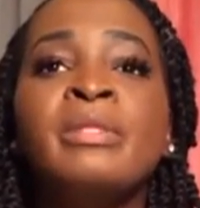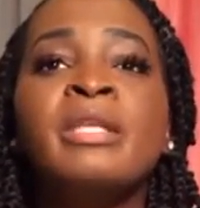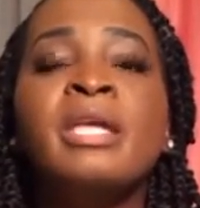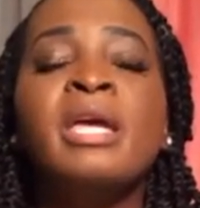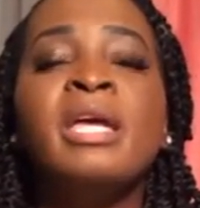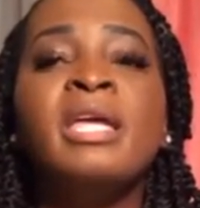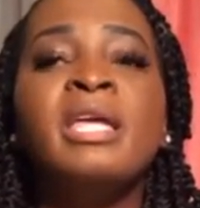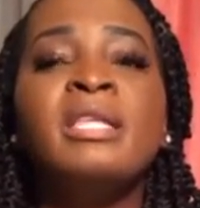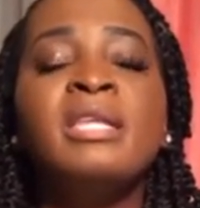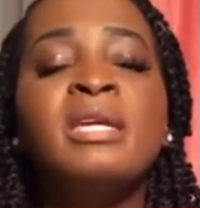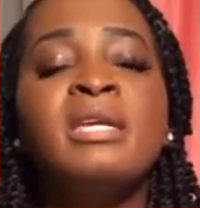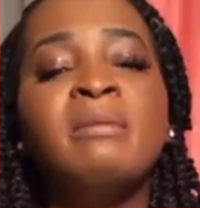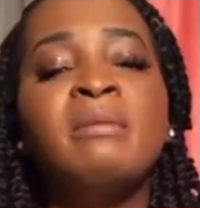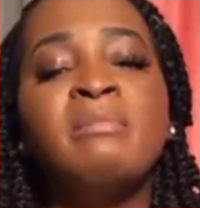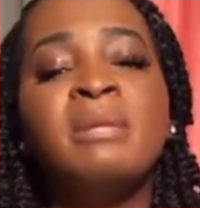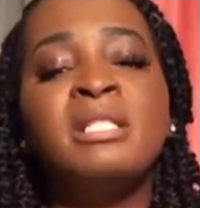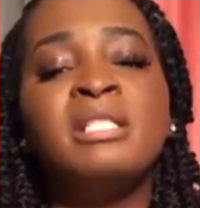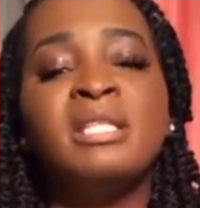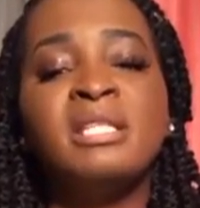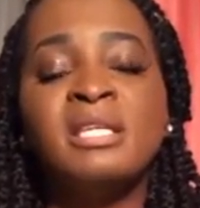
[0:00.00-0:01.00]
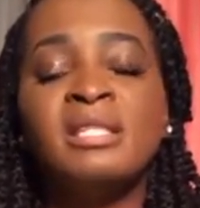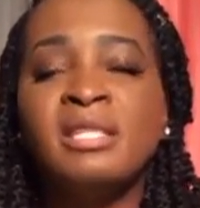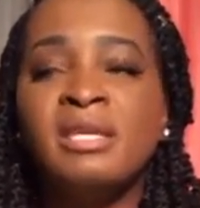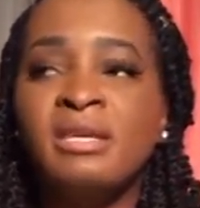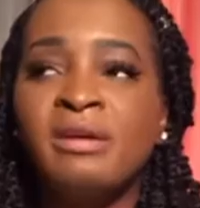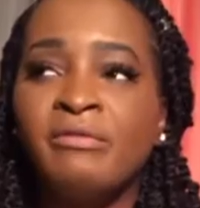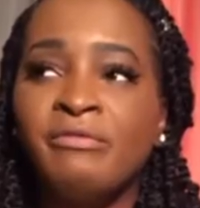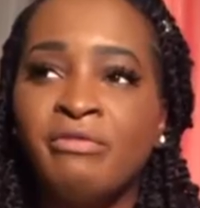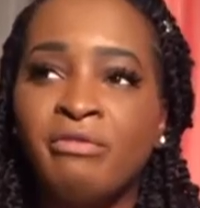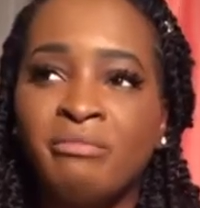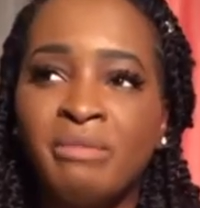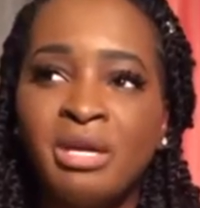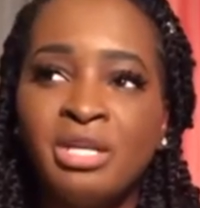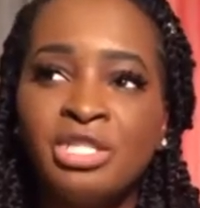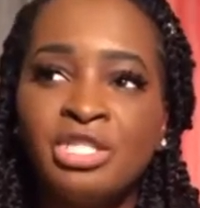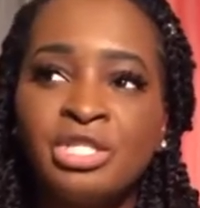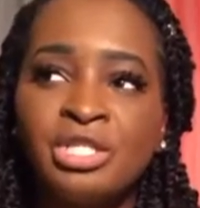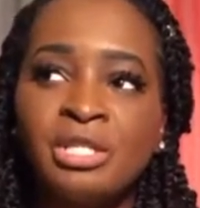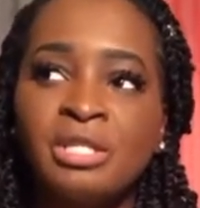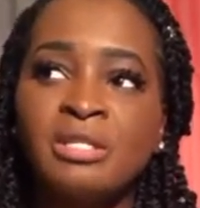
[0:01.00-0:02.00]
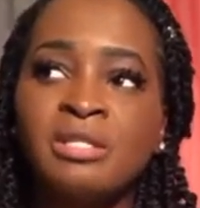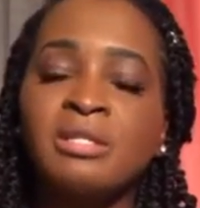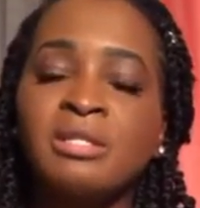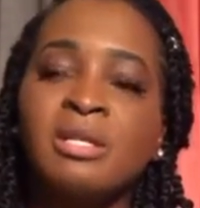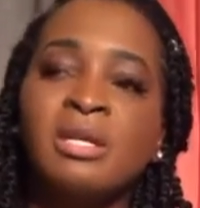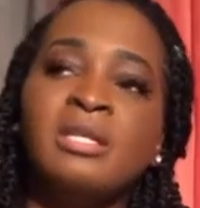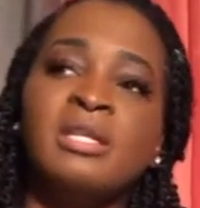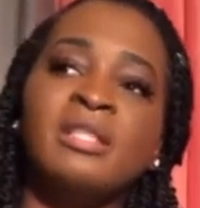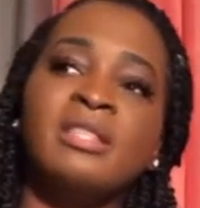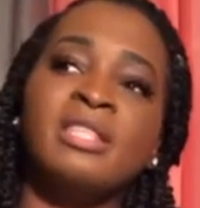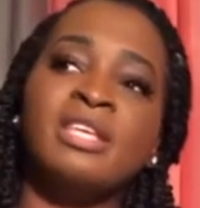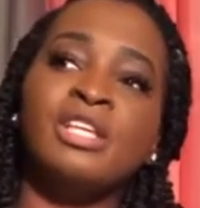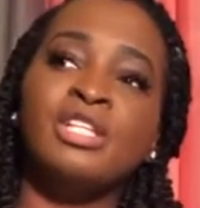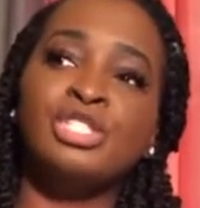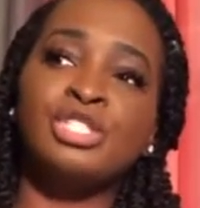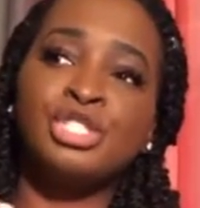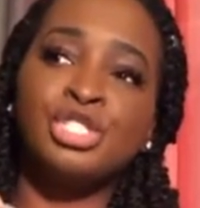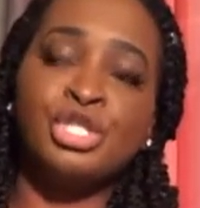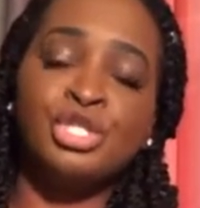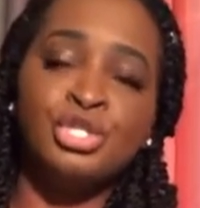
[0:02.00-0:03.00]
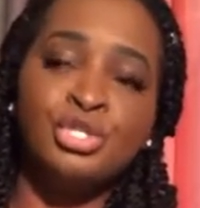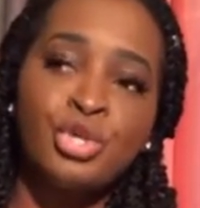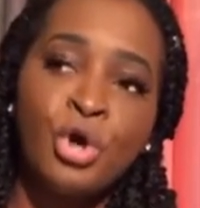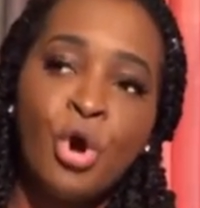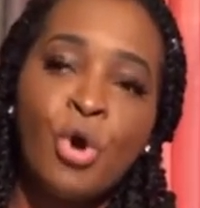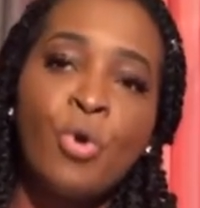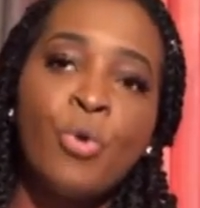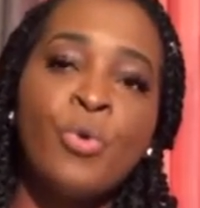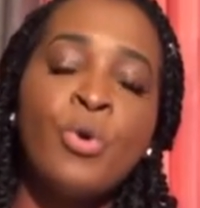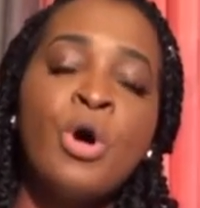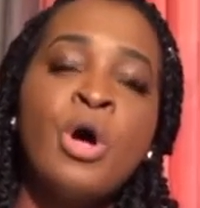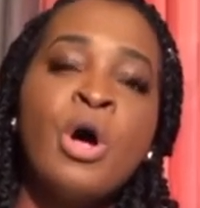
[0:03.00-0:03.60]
and he needed me to get the information and the things to know